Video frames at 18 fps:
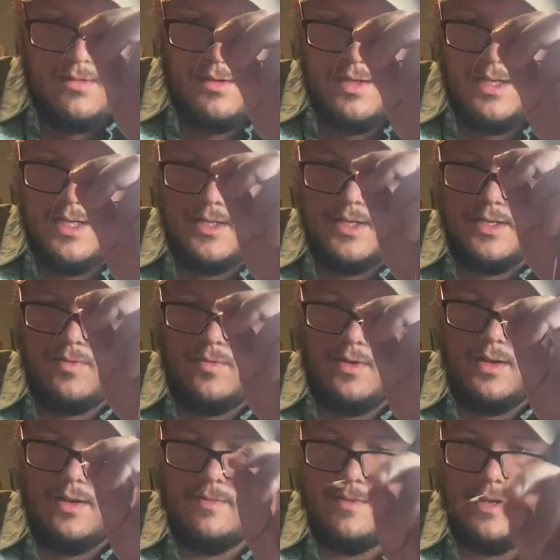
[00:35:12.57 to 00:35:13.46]
I just
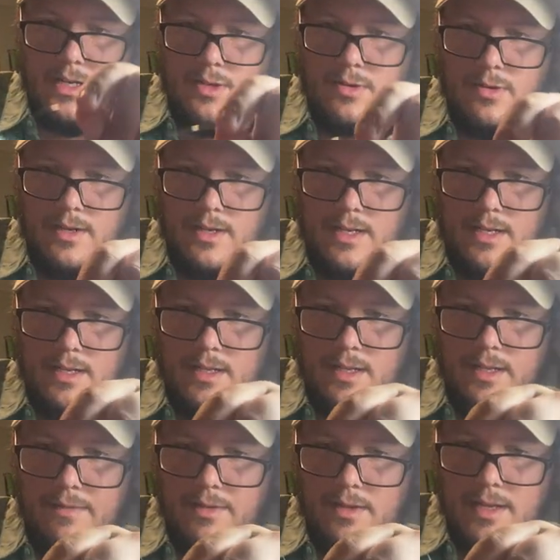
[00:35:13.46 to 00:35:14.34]
wanted to make sure I didn't
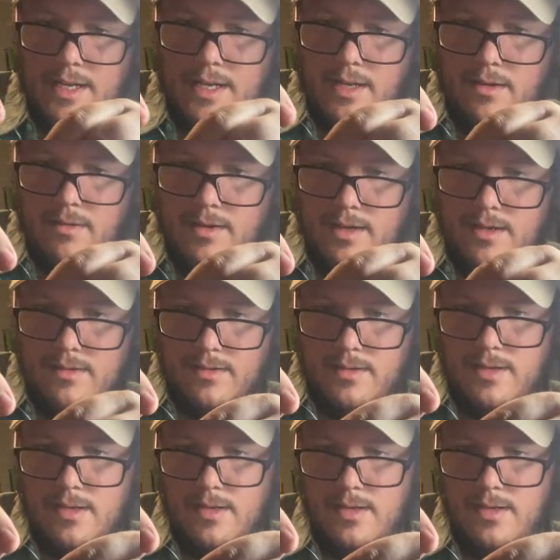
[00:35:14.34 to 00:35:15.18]
leave it laying around.